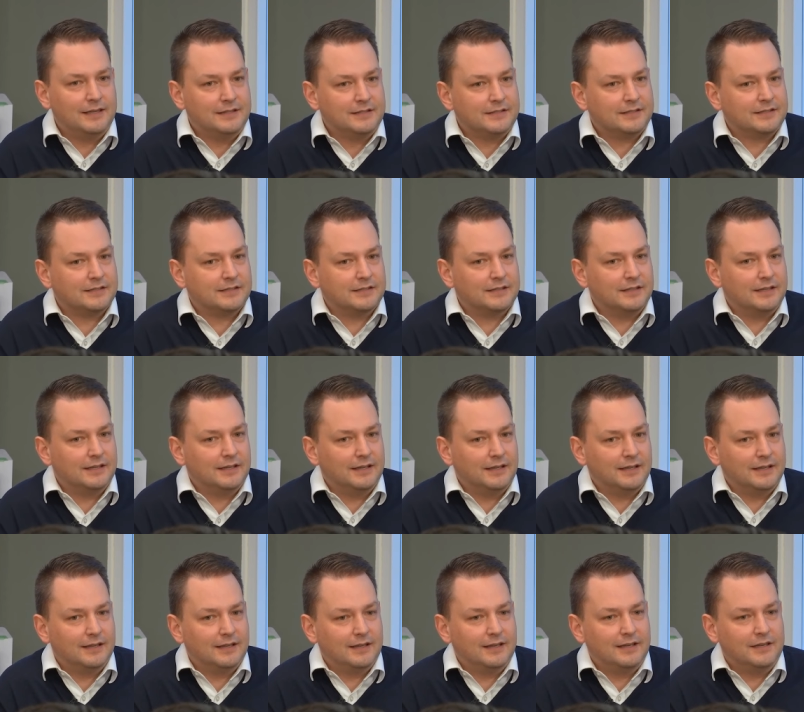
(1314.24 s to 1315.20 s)
is...
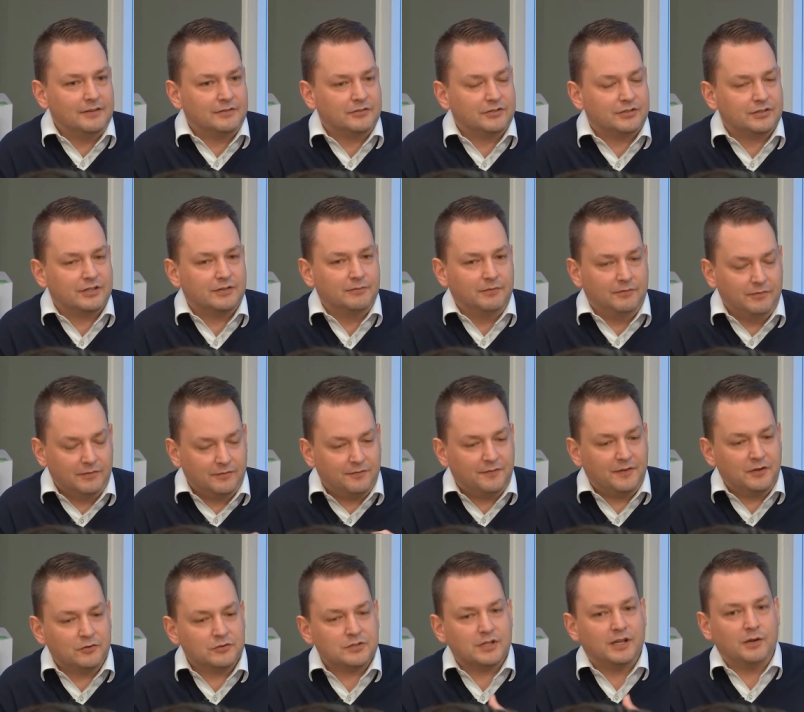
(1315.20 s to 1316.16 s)
It
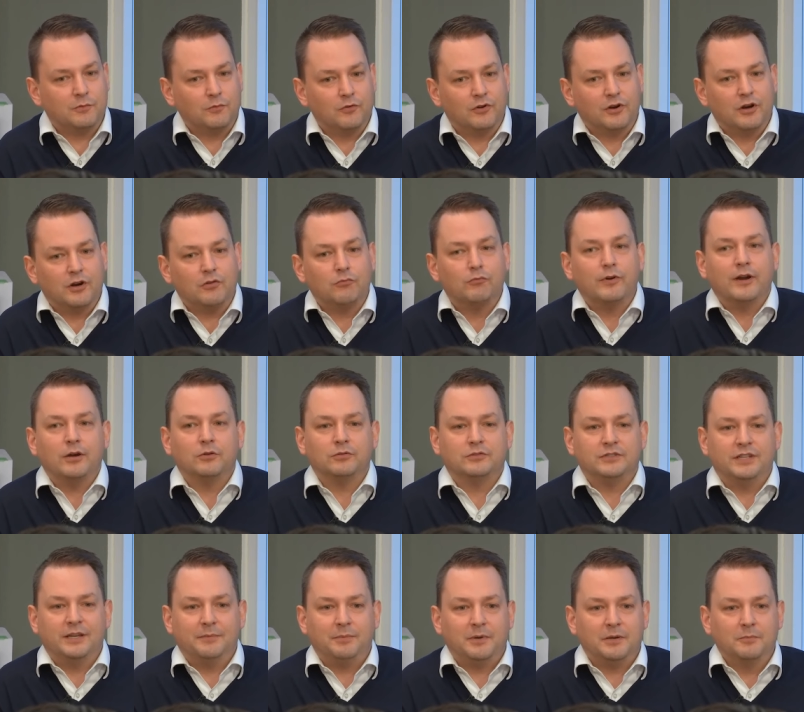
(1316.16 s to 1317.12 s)
feels like we're at a real
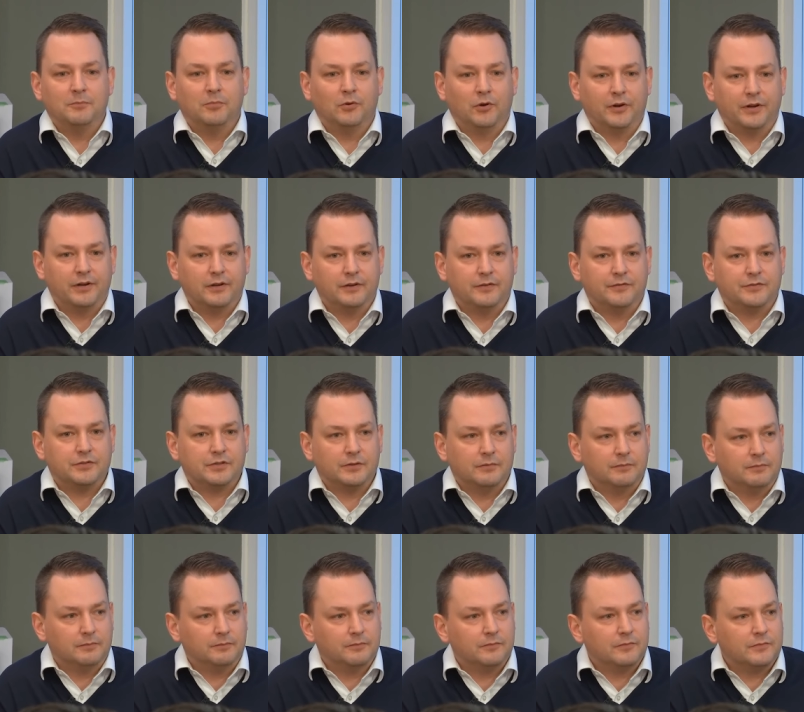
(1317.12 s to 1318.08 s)
tipping point of
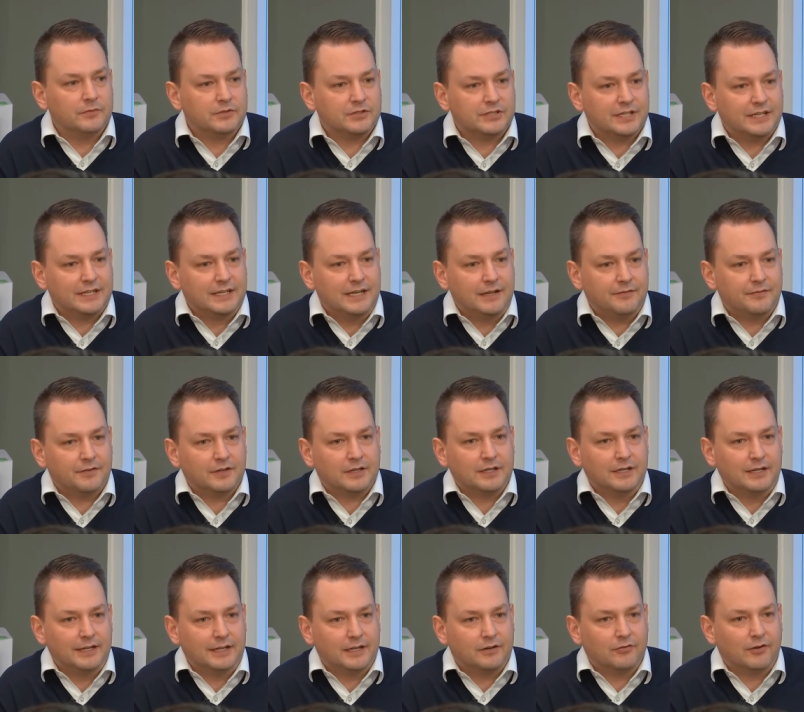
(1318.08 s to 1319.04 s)
some
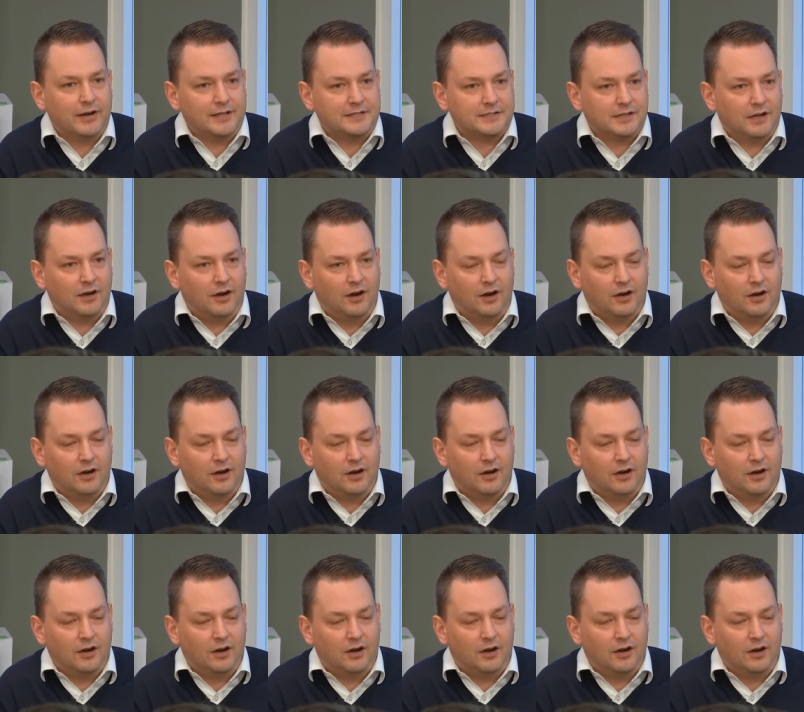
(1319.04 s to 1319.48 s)
significantly greater